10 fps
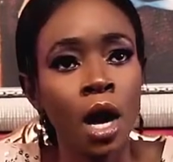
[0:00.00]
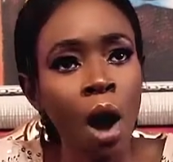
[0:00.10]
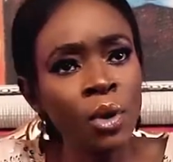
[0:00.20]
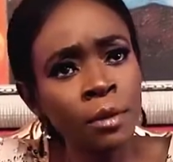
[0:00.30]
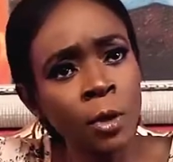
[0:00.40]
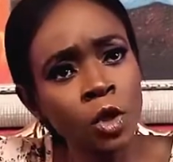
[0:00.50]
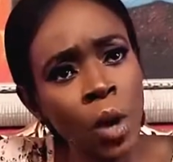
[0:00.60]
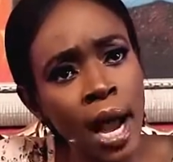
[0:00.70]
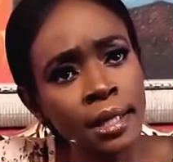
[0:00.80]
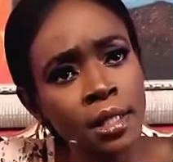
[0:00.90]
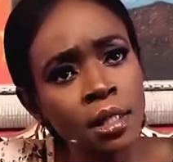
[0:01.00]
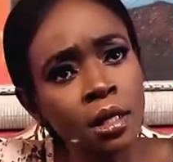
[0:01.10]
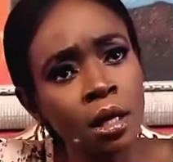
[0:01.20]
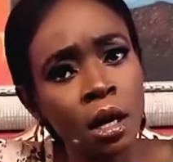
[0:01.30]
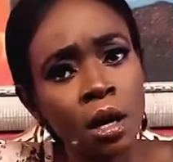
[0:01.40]
Are we supposed to
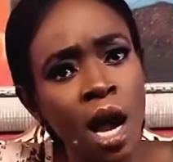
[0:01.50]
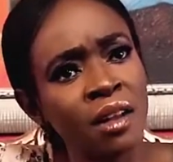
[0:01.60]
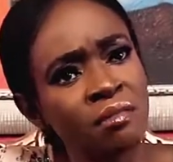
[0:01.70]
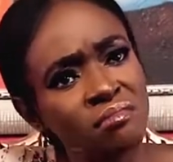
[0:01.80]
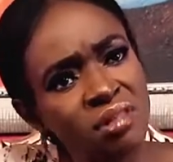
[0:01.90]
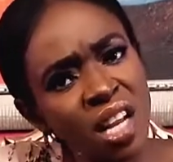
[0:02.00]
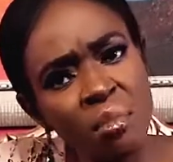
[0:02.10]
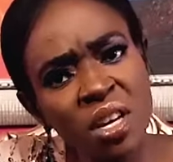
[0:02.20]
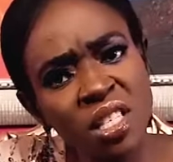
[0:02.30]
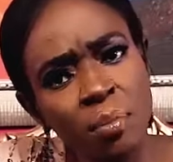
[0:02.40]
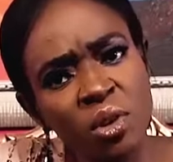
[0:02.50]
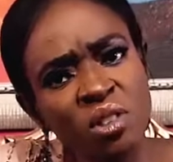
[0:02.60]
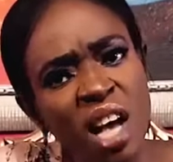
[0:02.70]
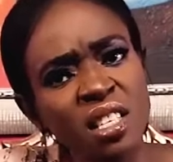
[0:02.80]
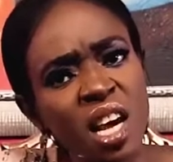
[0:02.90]
ask, celebrities supposed
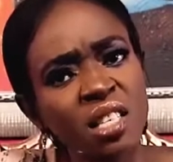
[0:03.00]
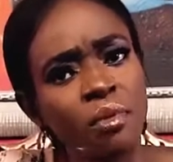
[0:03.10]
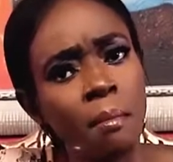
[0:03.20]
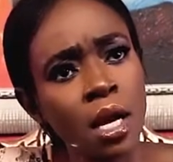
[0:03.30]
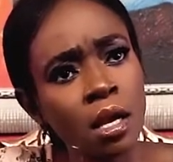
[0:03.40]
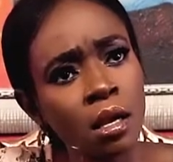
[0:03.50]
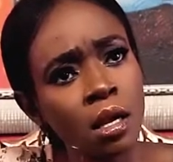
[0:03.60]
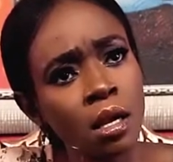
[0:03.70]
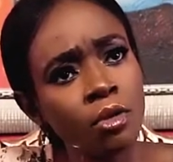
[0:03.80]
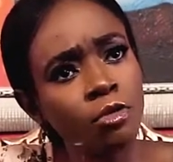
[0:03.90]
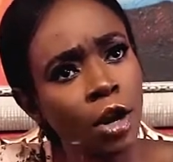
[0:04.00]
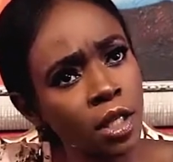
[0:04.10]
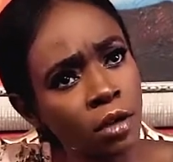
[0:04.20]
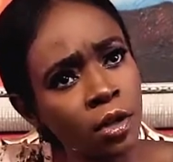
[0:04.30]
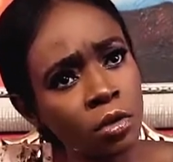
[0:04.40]
to ask us for money for
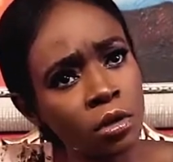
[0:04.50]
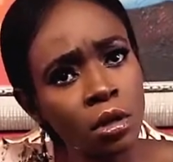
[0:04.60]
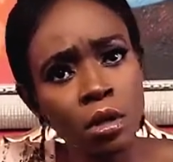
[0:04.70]
interviews?